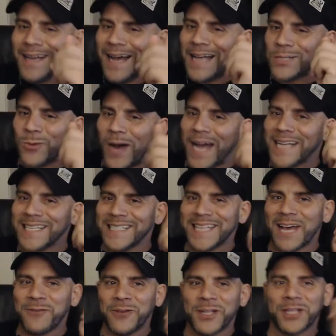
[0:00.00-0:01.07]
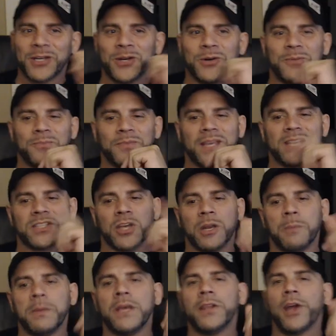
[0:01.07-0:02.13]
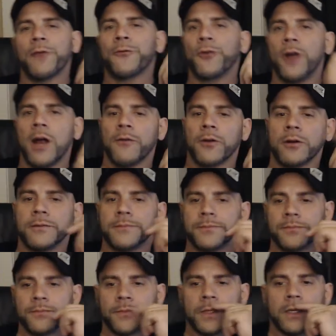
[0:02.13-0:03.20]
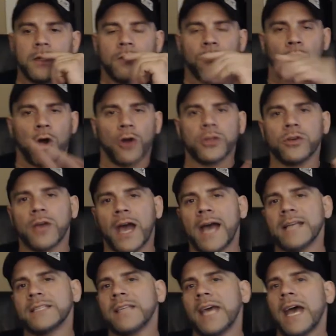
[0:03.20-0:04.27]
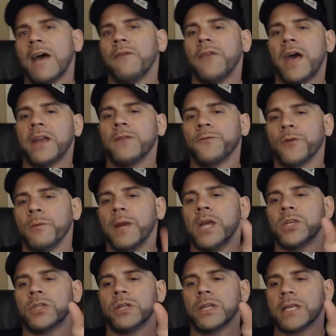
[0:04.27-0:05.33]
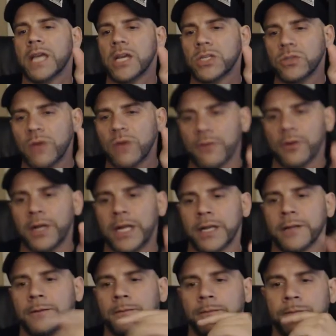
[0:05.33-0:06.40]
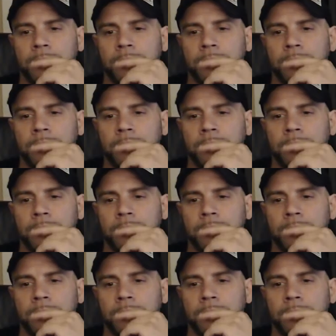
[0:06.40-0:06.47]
That's why I did that video. It's going to be there forever for all you guys to have that information in case you ever need it.